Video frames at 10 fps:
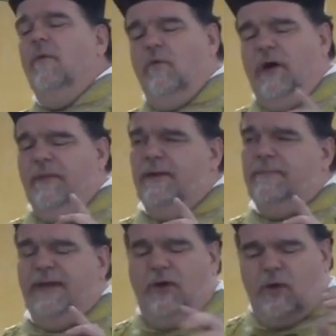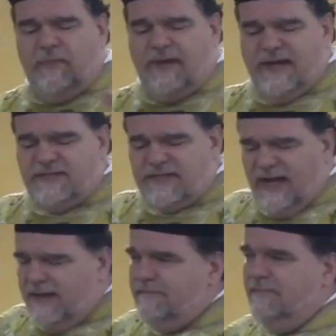woman, behold thy
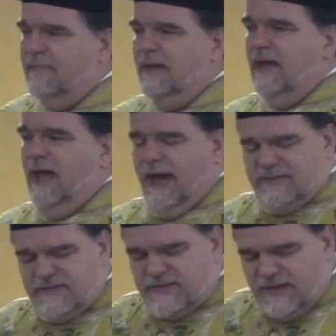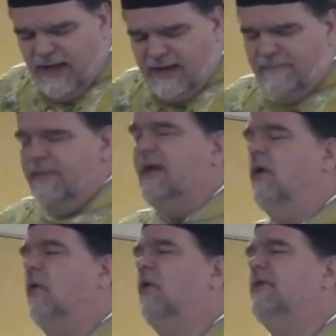son, and son,
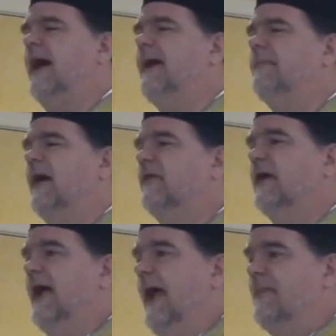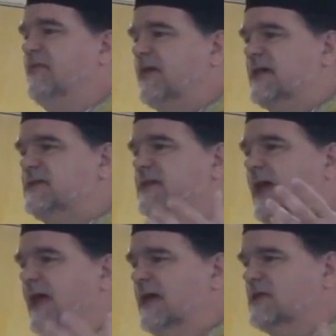behold thy mother. And this
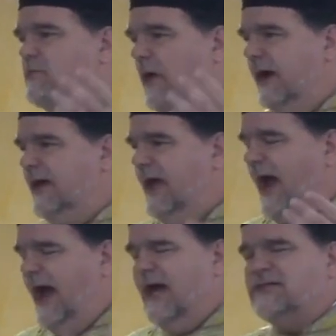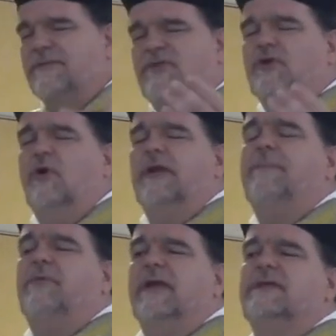is what he asked of his holy
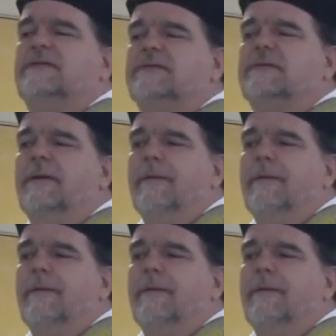priests.